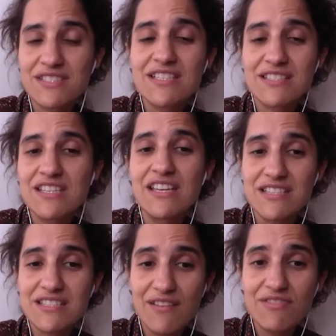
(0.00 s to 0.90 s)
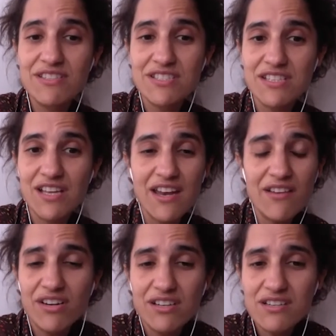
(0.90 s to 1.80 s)
60 and 70. I
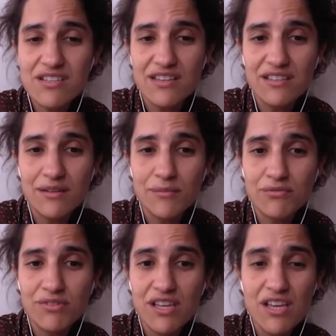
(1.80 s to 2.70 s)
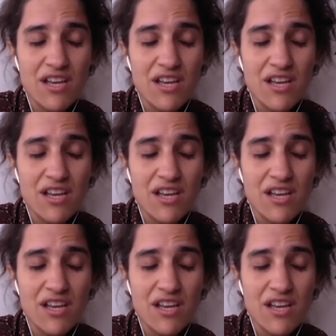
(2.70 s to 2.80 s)
never heard that in a movie.